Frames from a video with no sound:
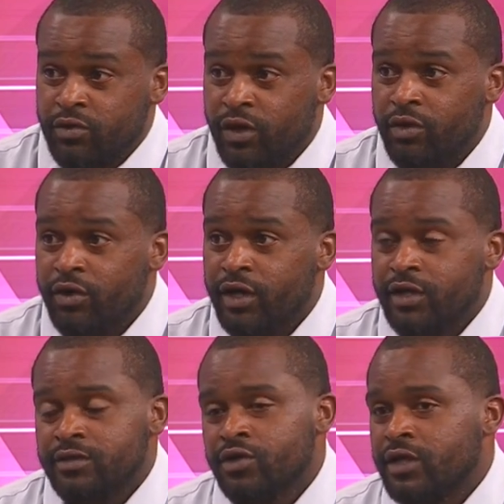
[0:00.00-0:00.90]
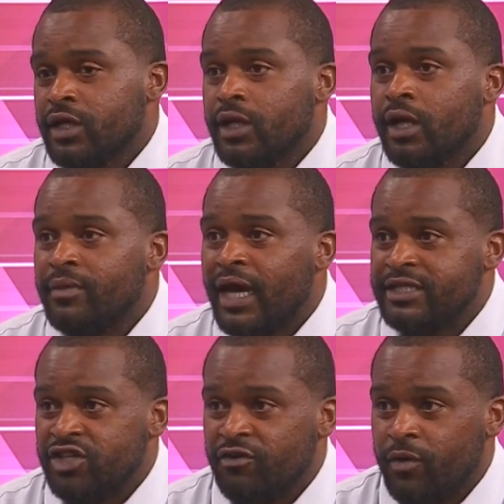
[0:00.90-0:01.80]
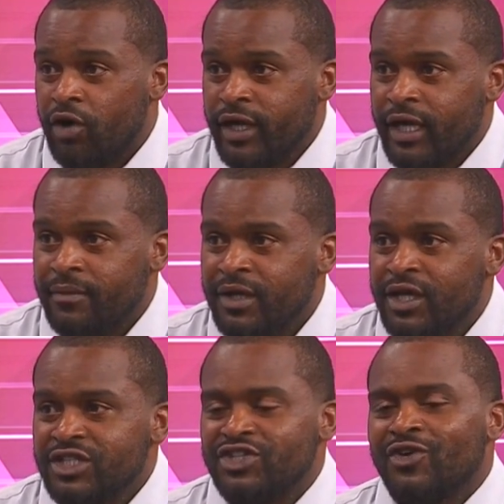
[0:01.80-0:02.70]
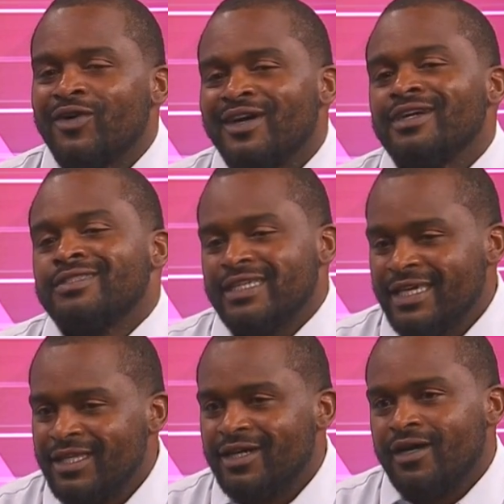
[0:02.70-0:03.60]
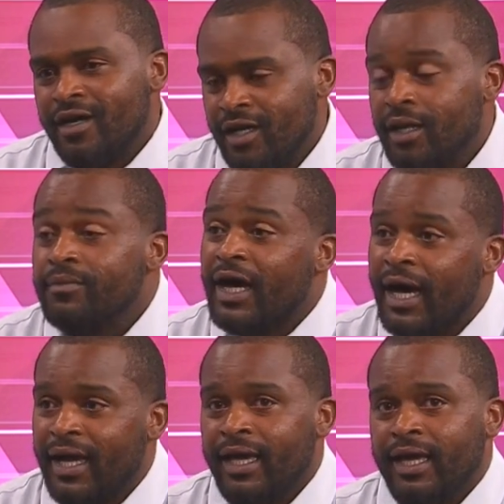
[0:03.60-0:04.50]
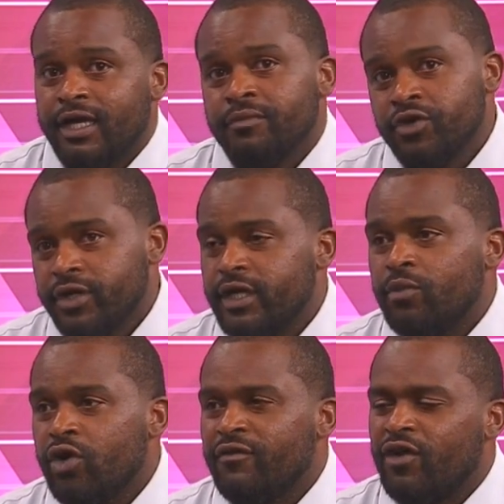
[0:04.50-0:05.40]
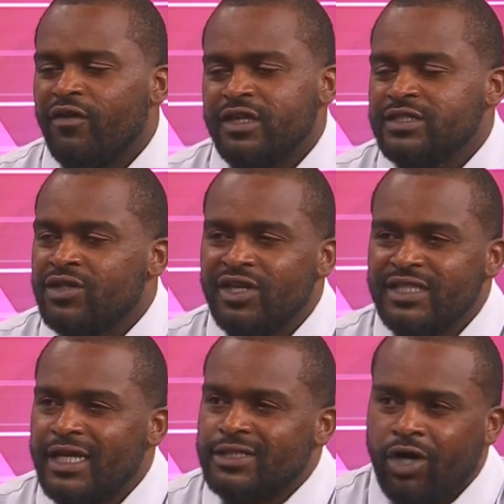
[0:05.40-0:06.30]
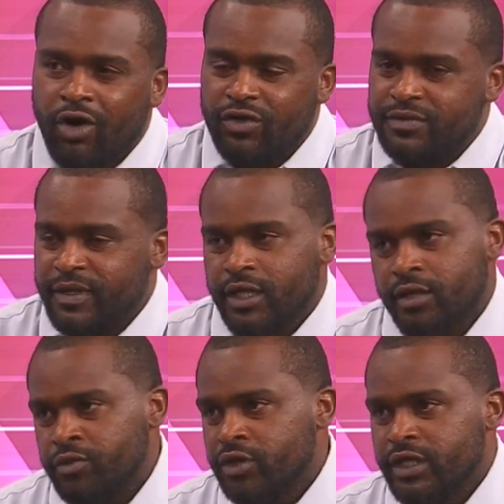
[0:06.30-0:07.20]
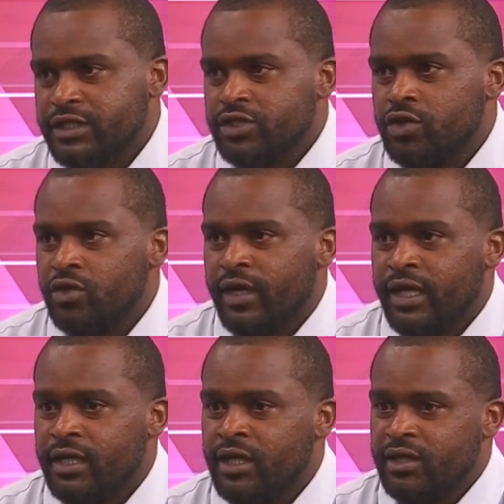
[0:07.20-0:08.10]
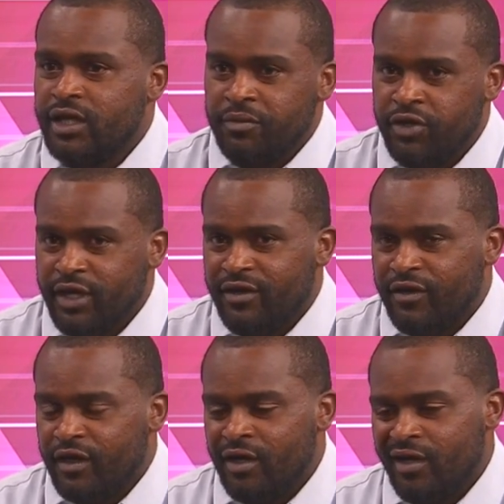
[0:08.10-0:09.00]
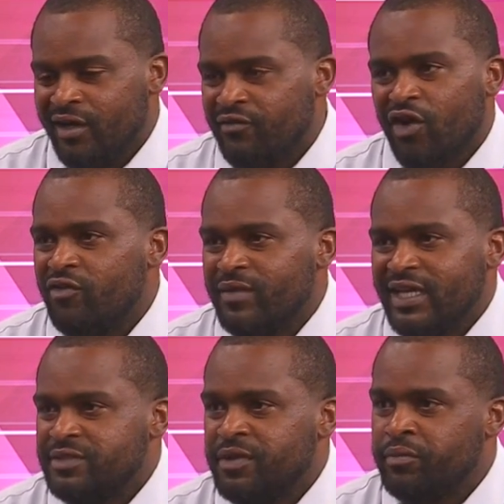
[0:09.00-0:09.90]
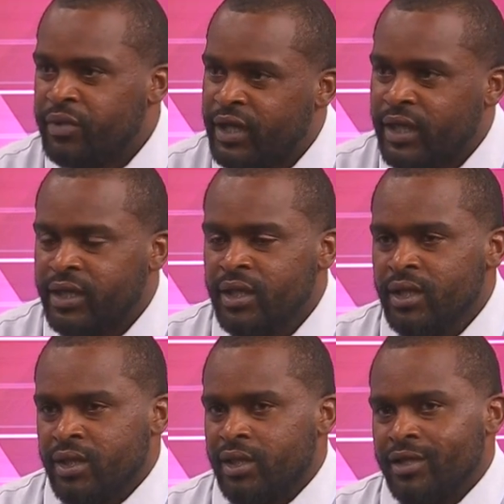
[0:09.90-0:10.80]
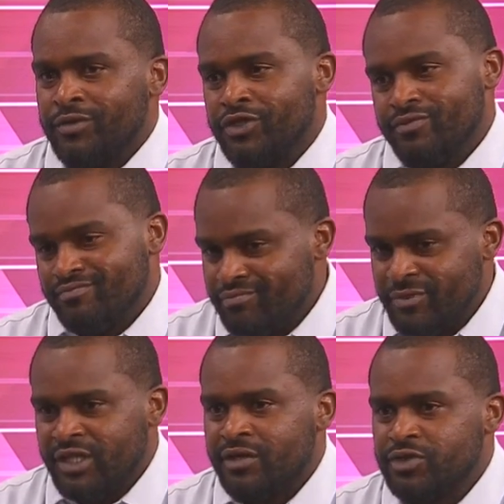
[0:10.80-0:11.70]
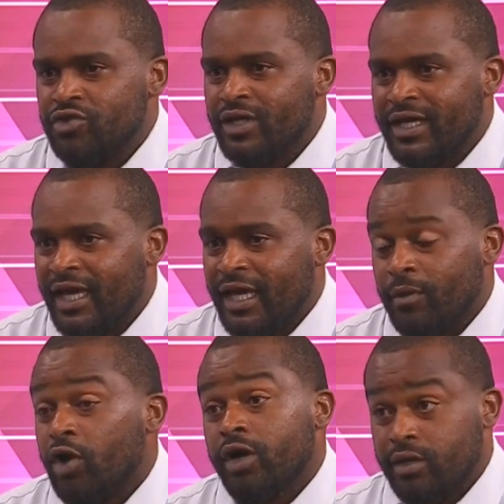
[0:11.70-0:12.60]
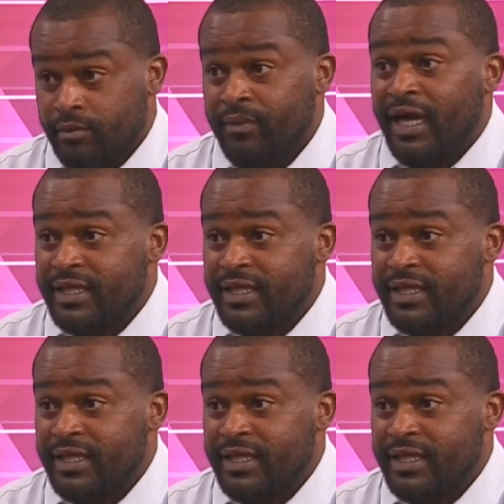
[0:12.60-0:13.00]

where we're doing an alumni softball game. so to get the alumni and community more involved, because Northside has always been a community school and the community uh, involvement has been big. Um, you come to a game or back